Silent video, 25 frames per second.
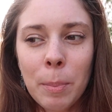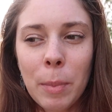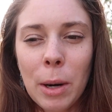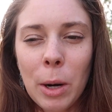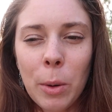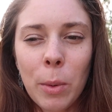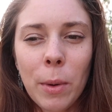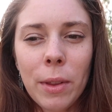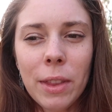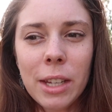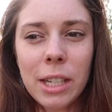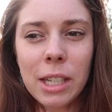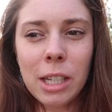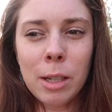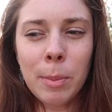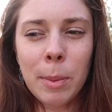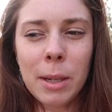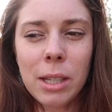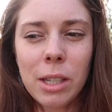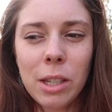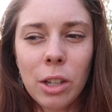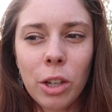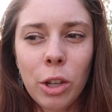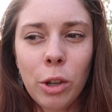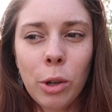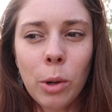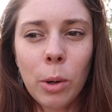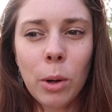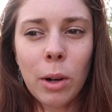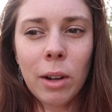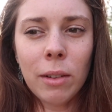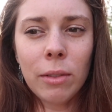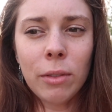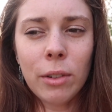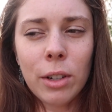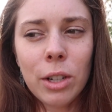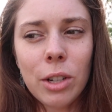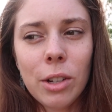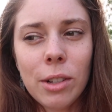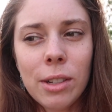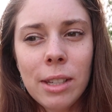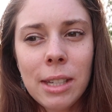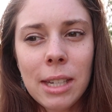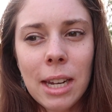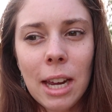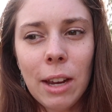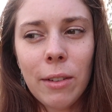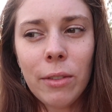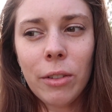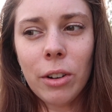But I want this to be secure if we do
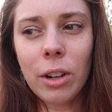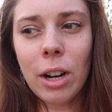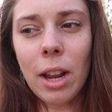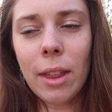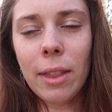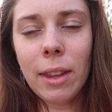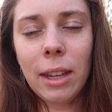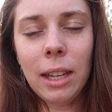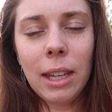stay for another